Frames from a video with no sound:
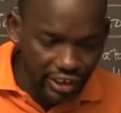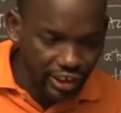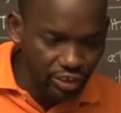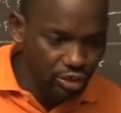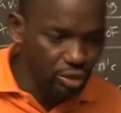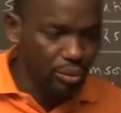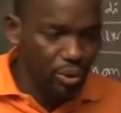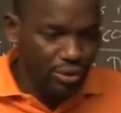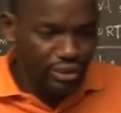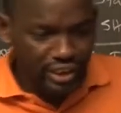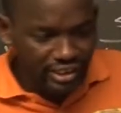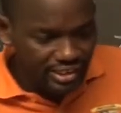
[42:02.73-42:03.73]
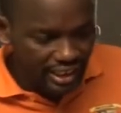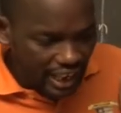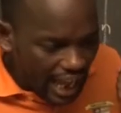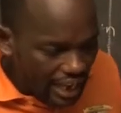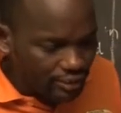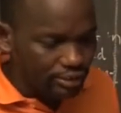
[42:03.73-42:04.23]
ray tube contains an
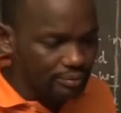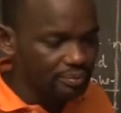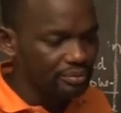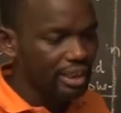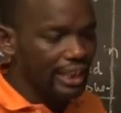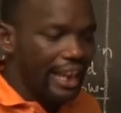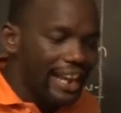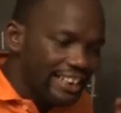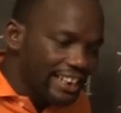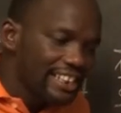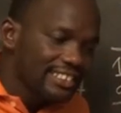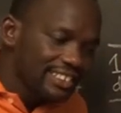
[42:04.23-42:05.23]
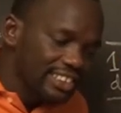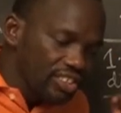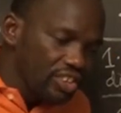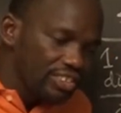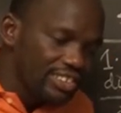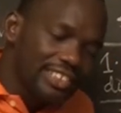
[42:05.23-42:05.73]
atom, and then he
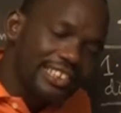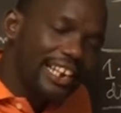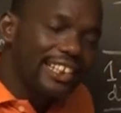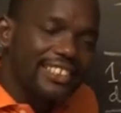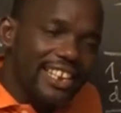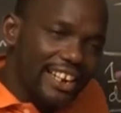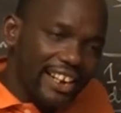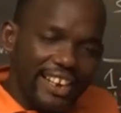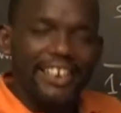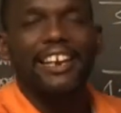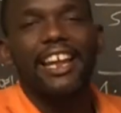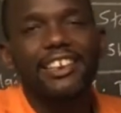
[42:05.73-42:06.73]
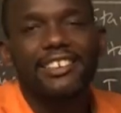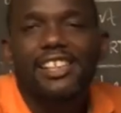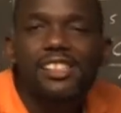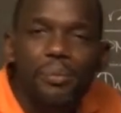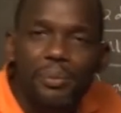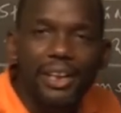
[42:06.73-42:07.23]
noticed there is a green light, there
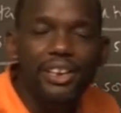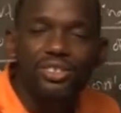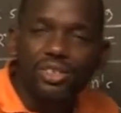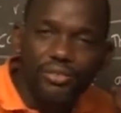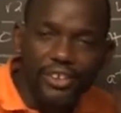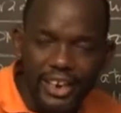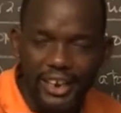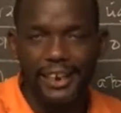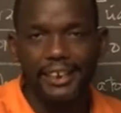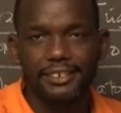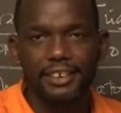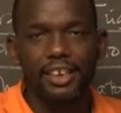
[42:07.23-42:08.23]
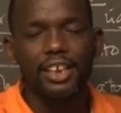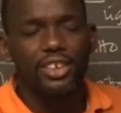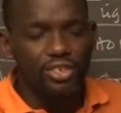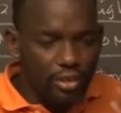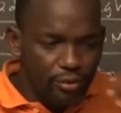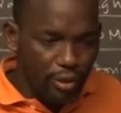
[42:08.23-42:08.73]
is appearance of green light.
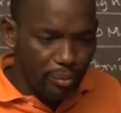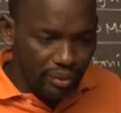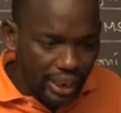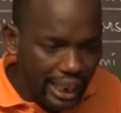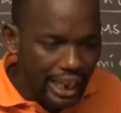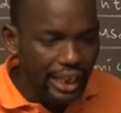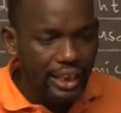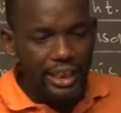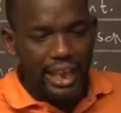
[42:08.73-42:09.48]
So from there,